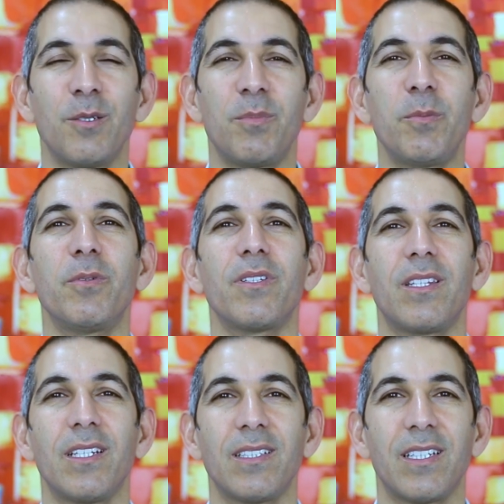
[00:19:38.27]
People
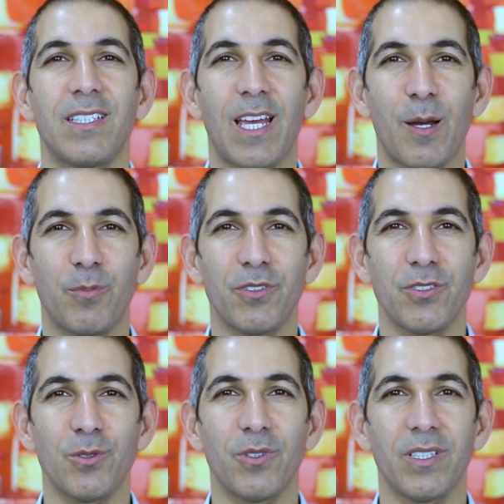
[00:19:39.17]
think that the Apple
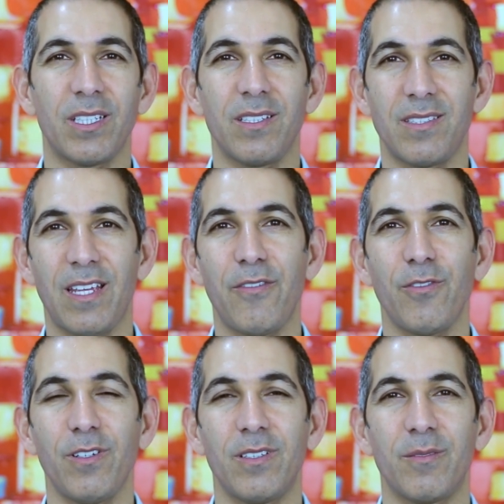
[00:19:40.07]
Store is
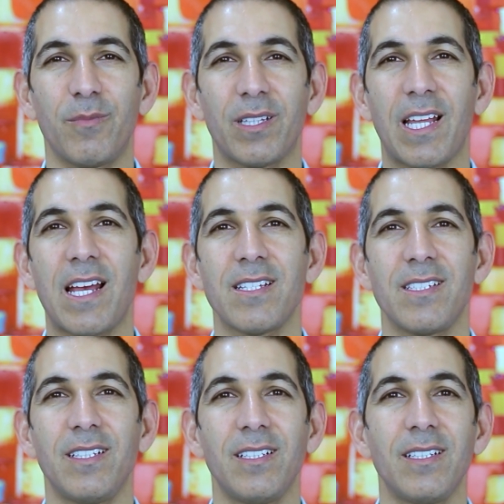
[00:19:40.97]
safer, but
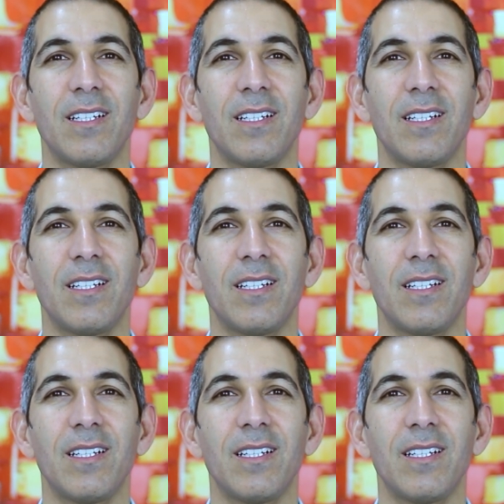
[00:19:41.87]
last year